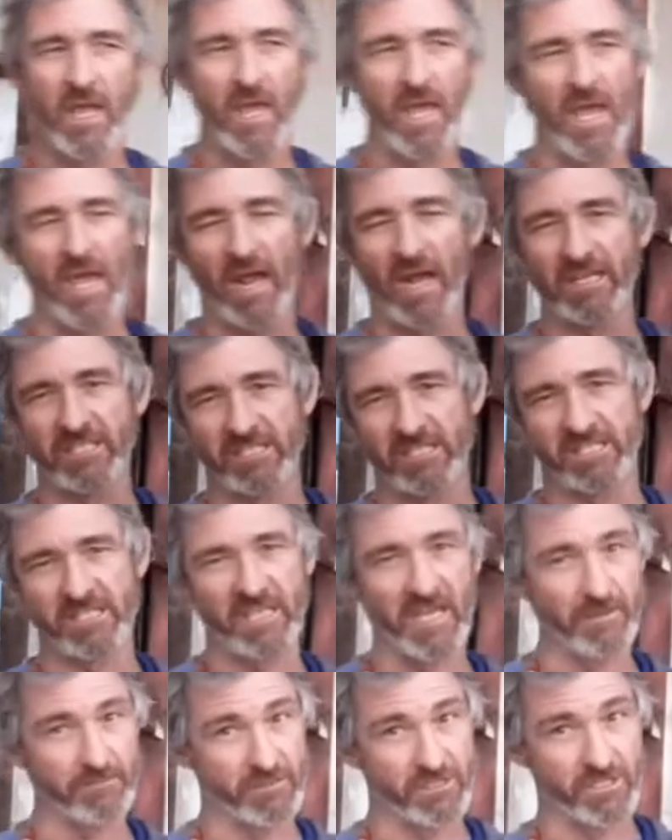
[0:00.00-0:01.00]
And I just
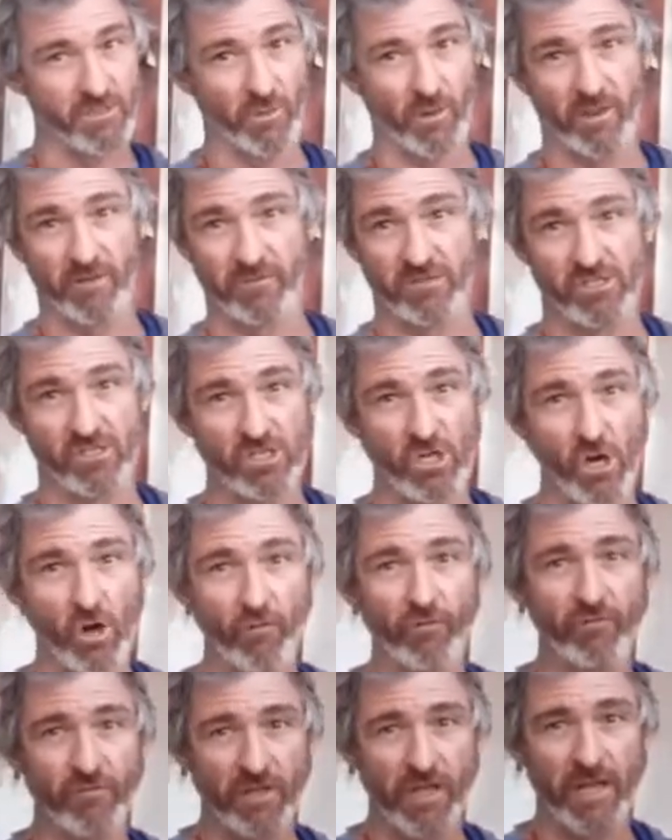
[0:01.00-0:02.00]
kept it to where there was no
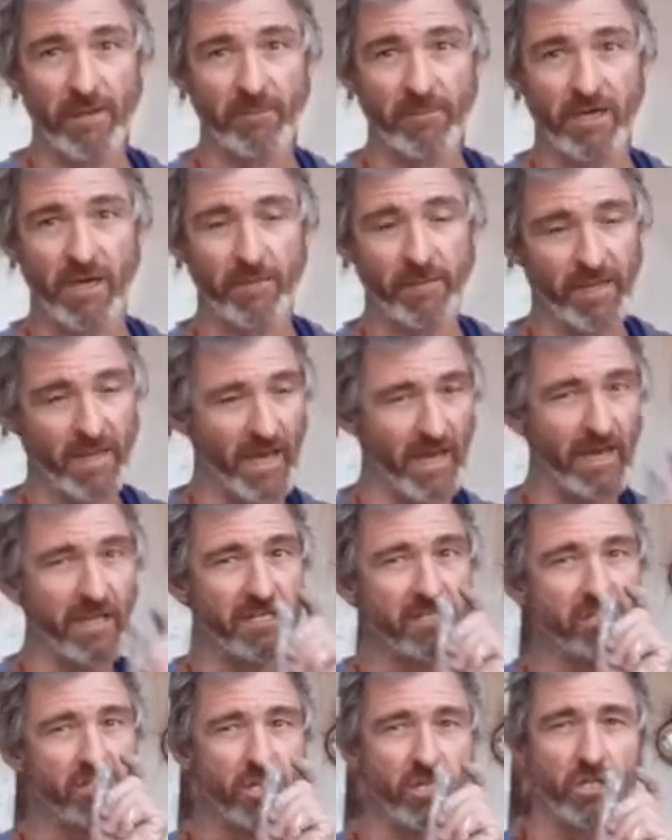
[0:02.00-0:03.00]
flame coming out. I
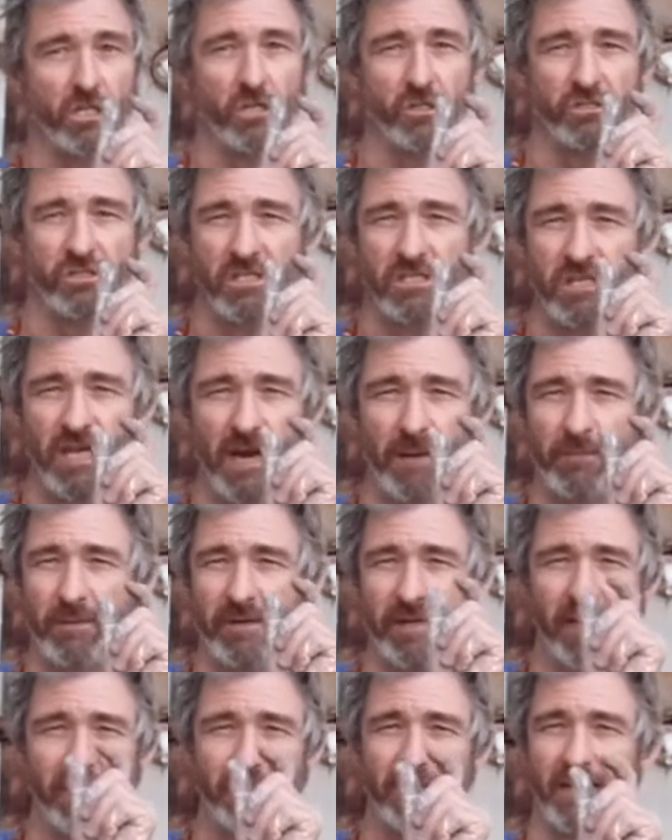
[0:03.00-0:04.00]
just closed the damper
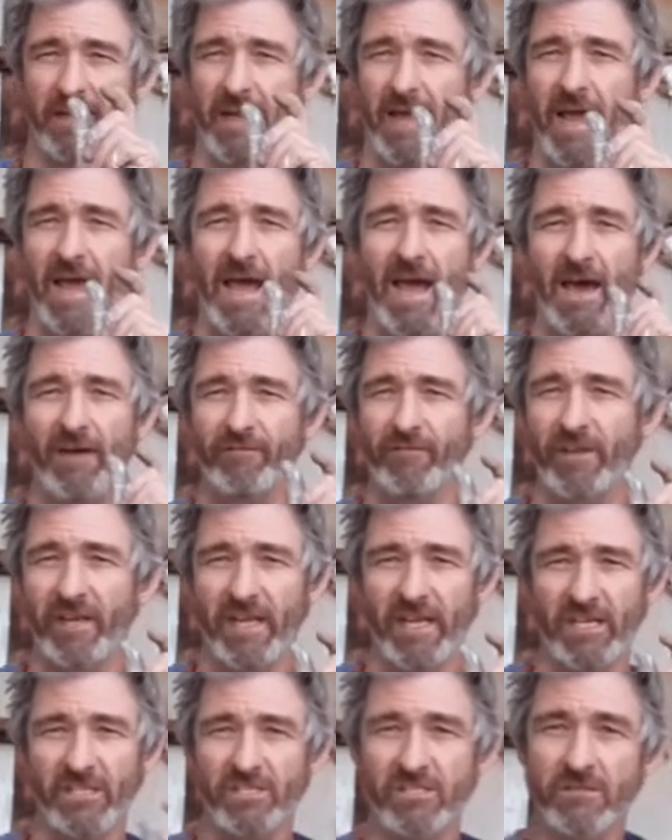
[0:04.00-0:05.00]
down to like a 1/2
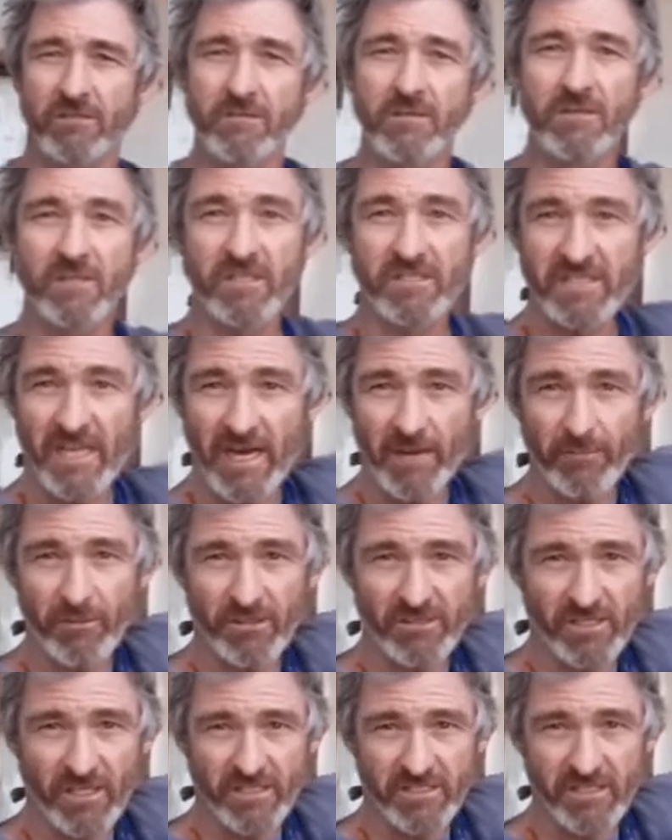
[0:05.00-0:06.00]
inch. The damper
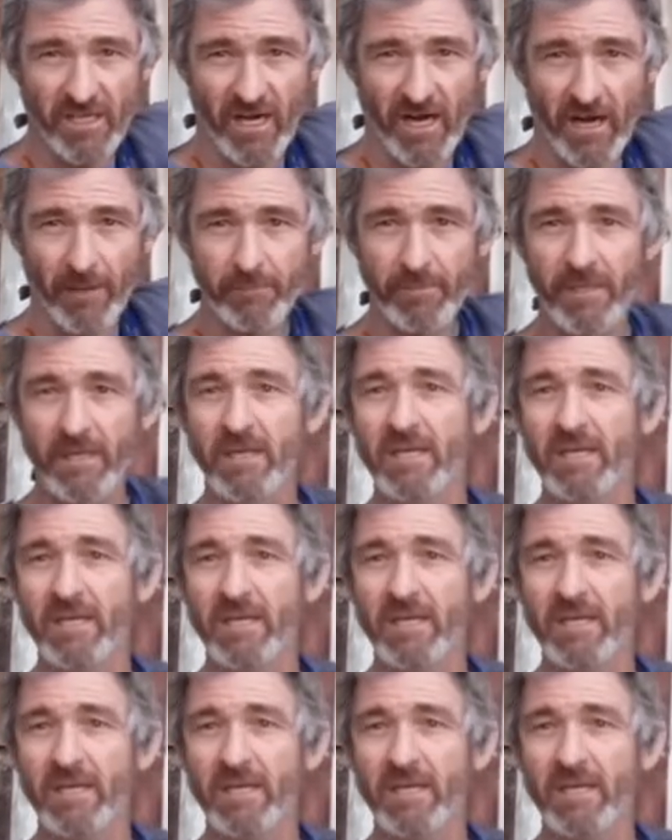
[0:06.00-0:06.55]
is on top.